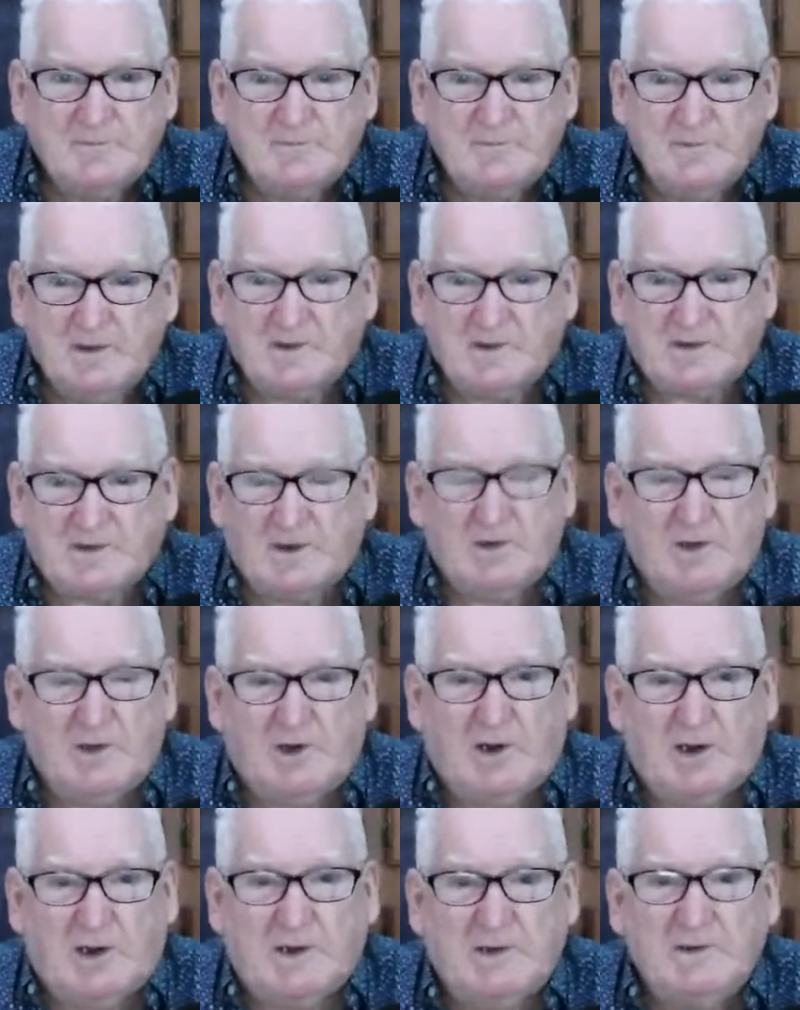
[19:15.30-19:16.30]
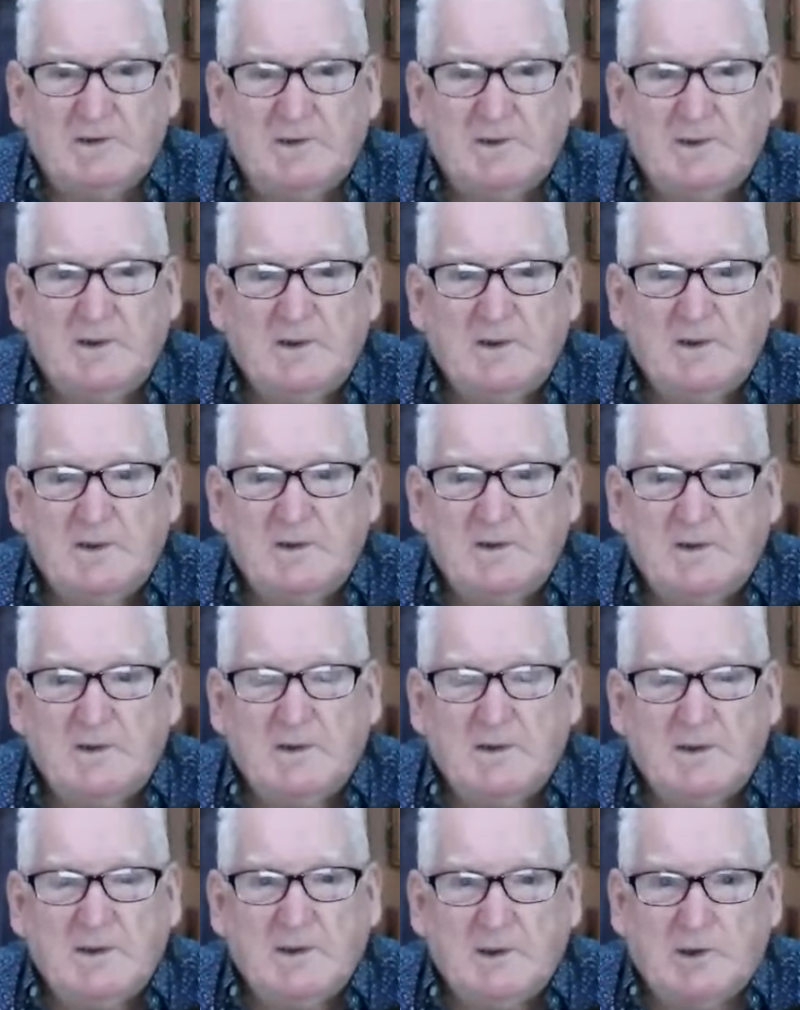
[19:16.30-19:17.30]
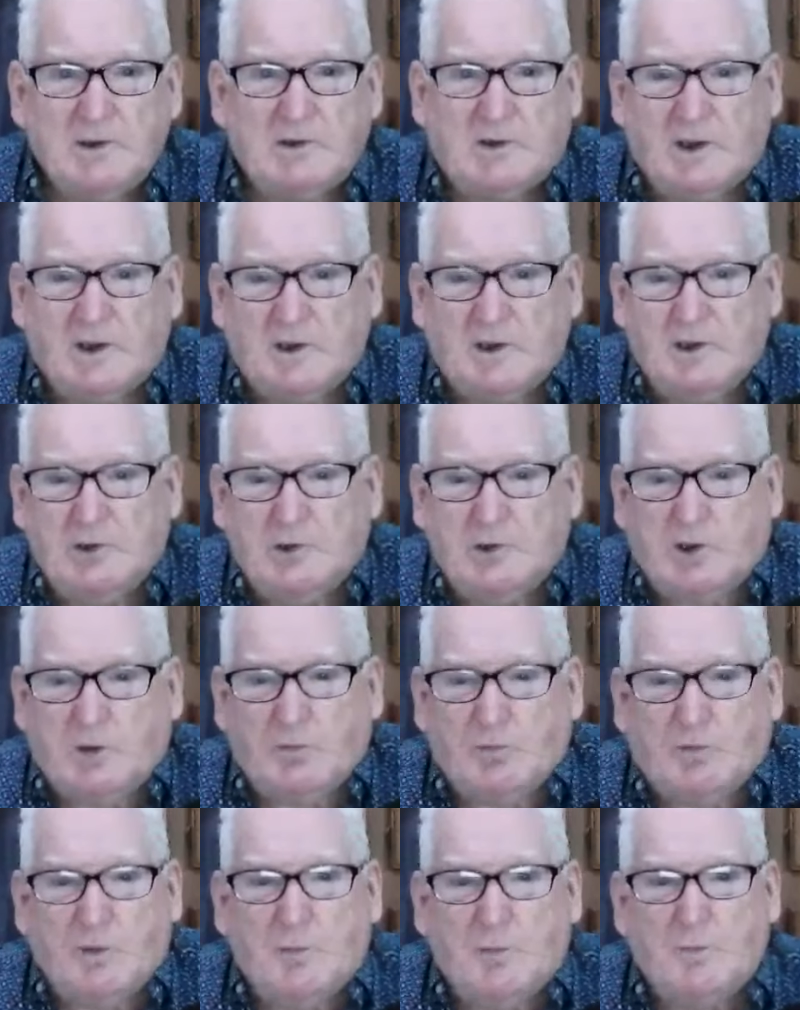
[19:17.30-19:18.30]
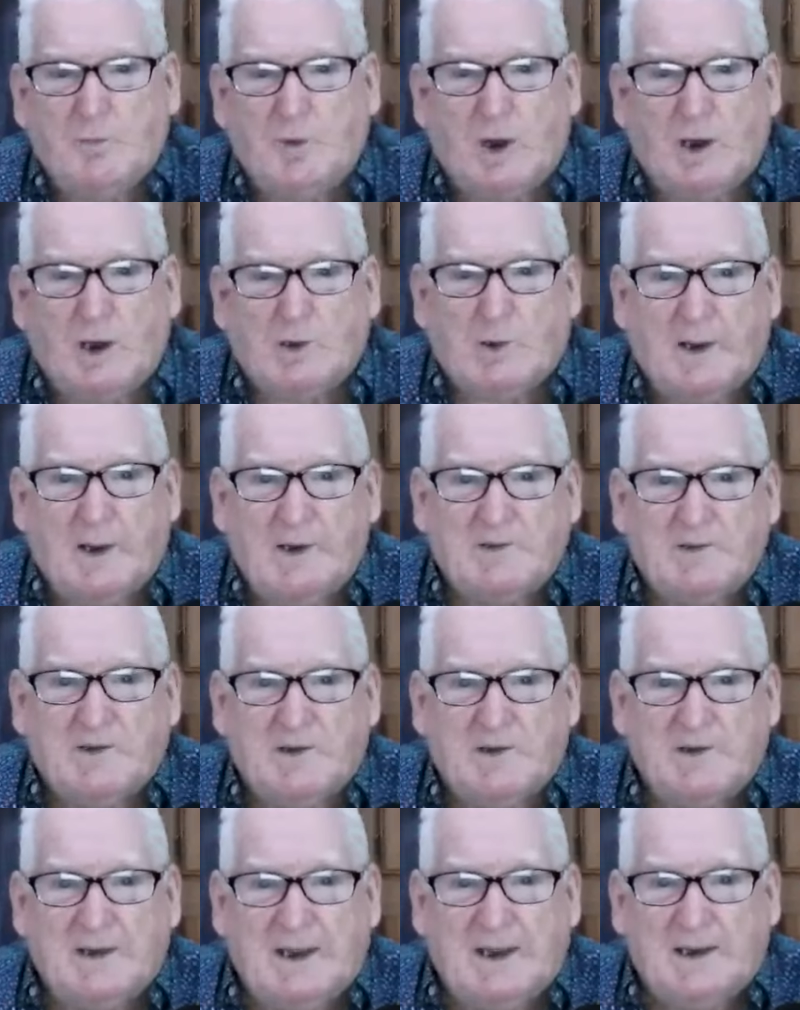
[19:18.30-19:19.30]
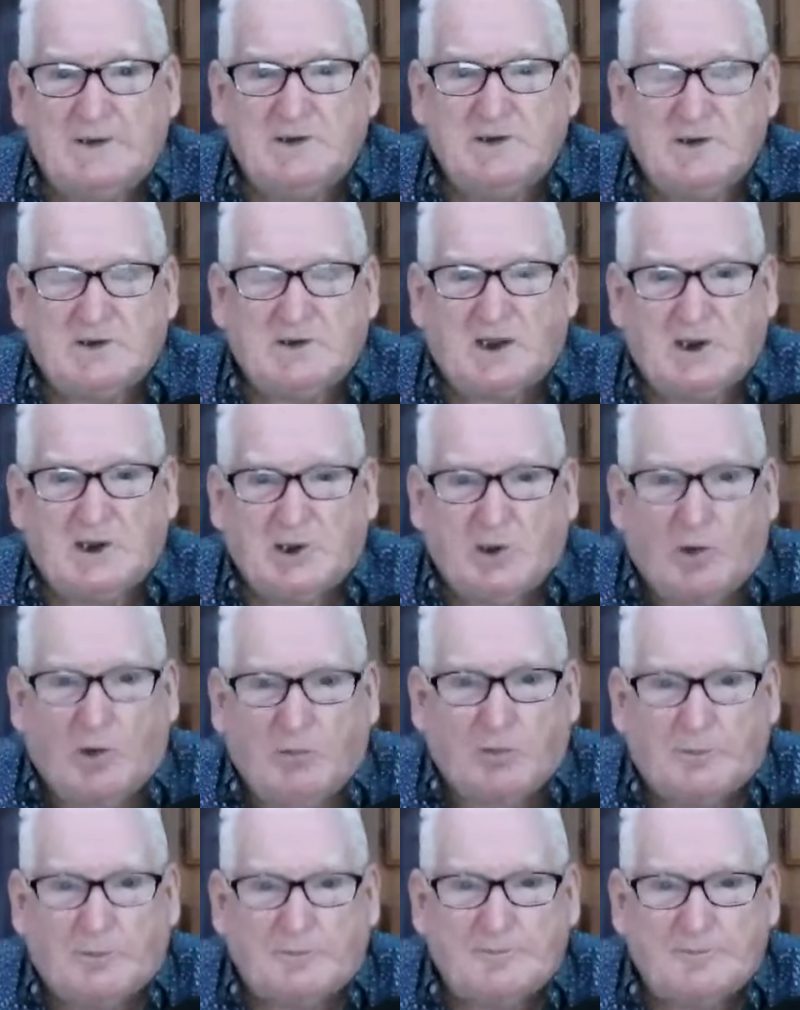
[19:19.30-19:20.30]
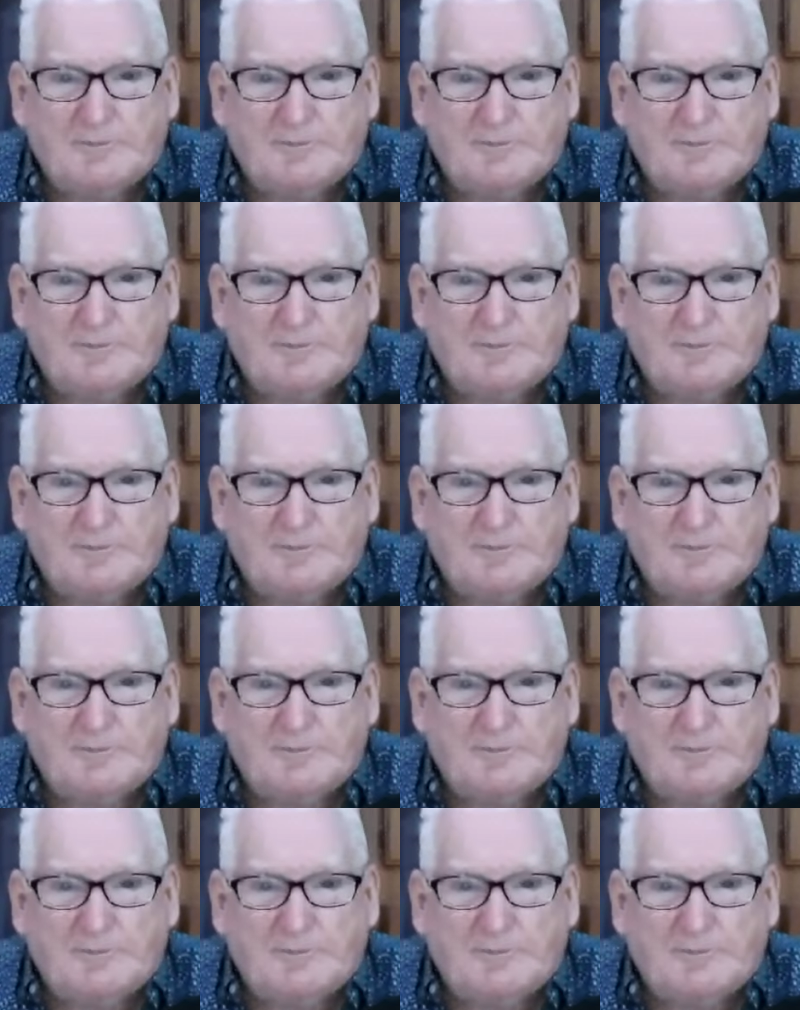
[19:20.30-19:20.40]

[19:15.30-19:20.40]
It's a lie. You give them a grant in land, you take it off them.